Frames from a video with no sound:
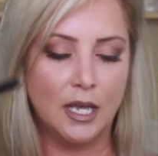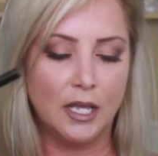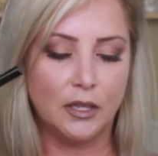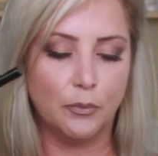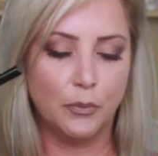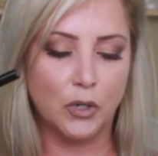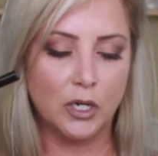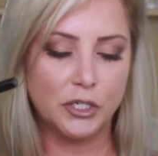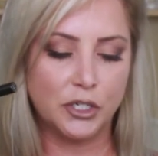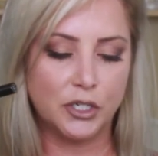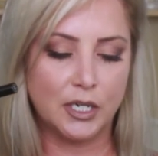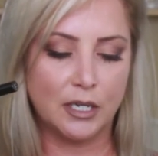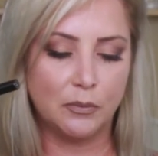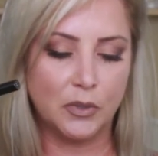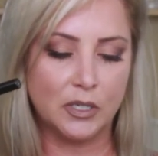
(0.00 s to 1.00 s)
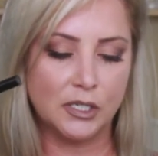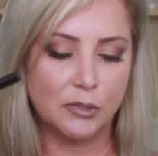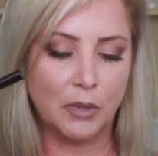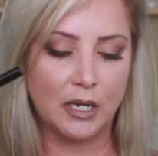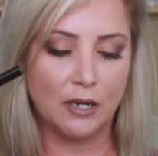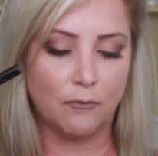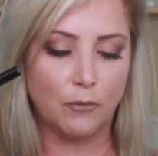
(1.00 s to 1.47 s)
The brush tip is
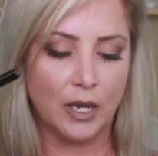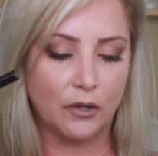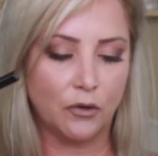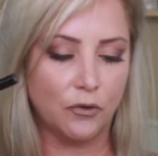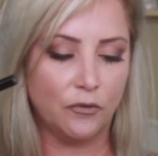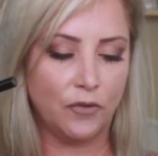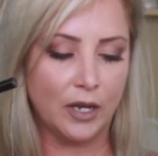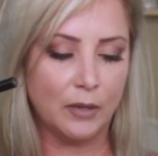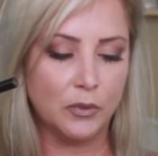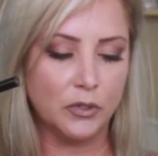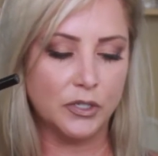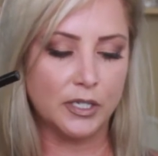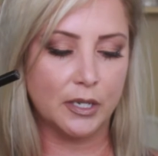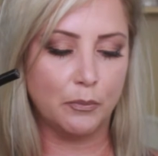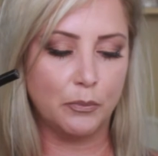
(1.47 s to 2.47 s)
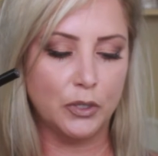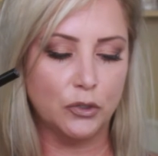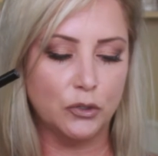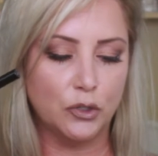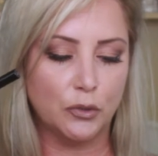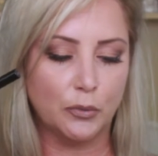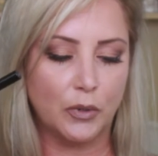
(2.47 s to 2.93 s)
made of microfibers that build your